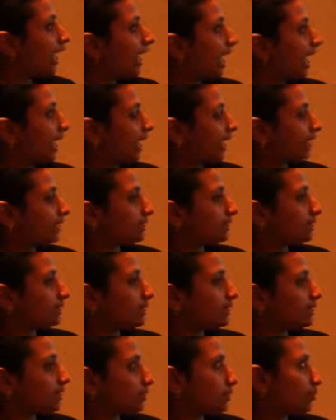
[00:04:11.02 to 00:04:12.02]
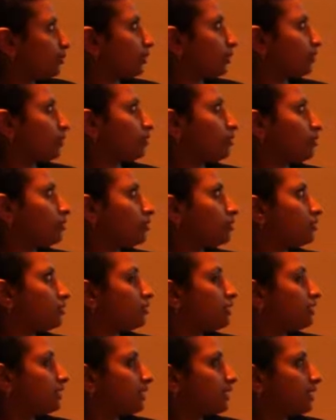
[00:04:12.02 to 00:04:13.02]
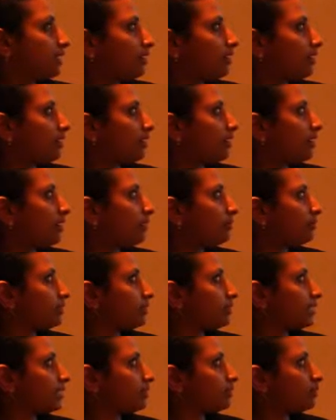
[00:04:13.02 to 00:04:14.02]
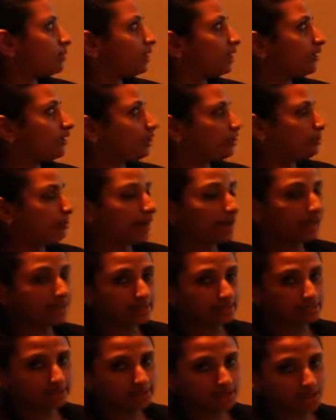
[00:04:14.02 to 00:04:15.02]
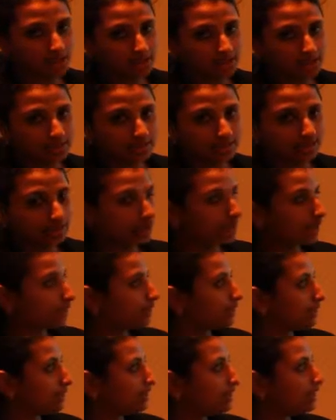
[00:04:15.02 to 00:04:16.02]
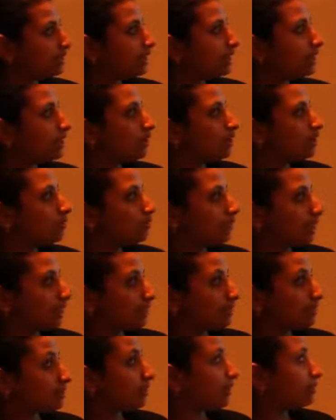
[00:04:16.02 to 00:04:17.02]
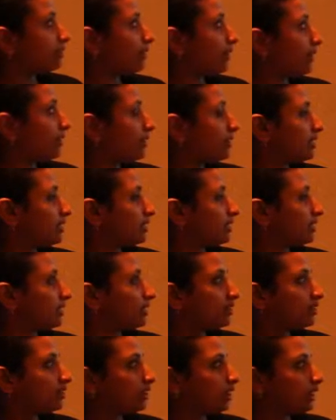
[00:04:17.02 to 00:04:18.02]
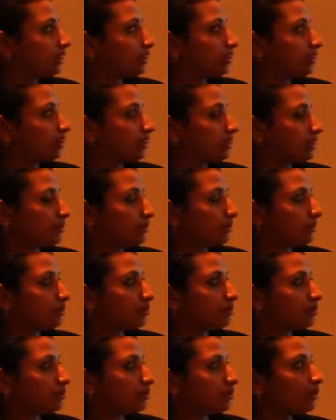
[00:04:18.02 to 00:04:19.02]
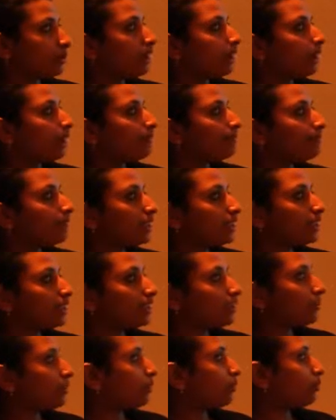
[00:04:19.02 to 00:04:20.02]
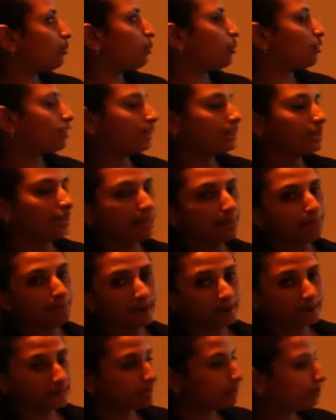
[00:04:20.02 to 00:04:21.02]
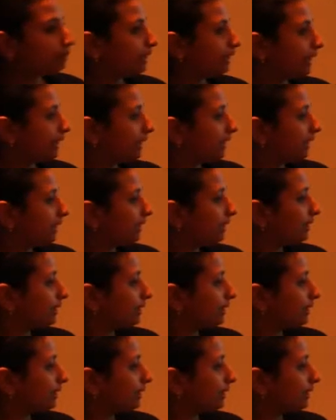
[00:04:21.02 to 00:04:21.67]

and Teacher's Version also describes it as looking for patterns such as similarities, trends, disparities, and other relationships, and also thinking about what they might mean.